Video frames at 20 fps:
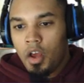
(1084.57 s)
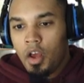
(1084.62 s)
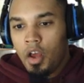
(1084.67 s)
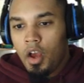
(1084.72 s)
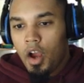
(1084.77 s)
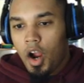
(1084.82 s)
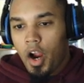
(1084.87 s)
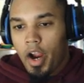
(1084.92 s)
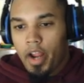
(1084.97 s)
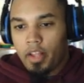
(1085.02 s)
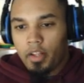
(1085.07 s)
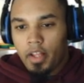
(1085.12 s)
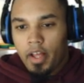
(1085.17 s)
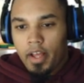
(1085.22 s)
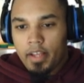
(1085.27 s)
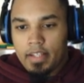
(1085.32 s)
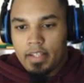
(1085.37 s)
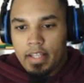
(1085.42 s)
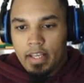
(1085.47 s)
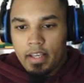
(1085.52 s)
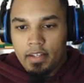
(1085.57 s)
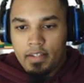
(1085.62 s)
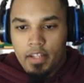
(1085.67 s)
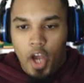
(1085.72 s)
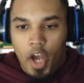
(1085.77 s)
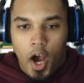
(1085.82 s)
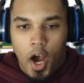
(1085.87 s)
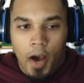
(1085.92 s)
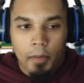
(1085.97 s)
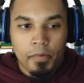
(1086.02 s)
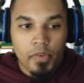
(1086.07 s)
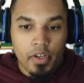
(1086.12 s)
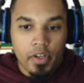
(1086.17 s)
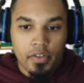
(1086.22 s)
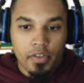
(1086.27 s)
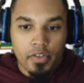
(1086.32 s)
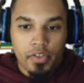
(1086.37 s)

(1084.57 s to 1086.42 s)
Alright, last thing is the options.